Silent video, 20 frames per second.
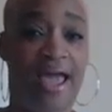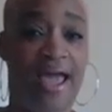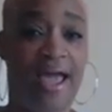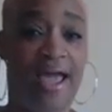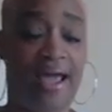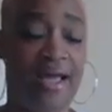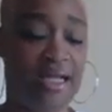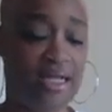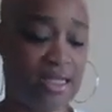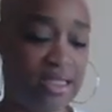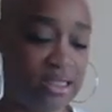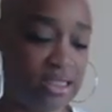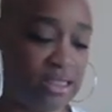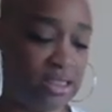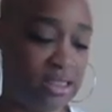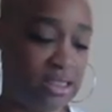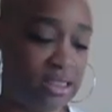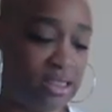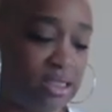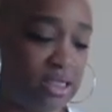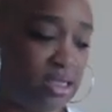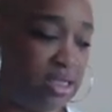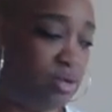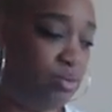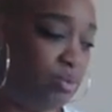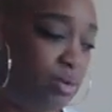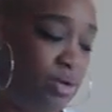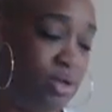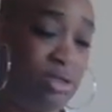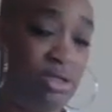And
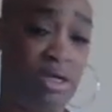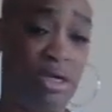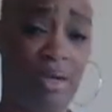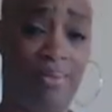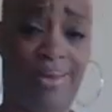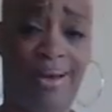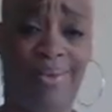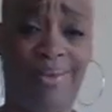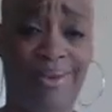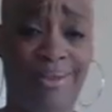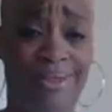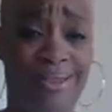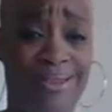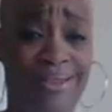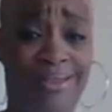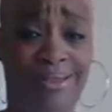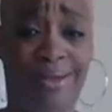then we're going to talk about what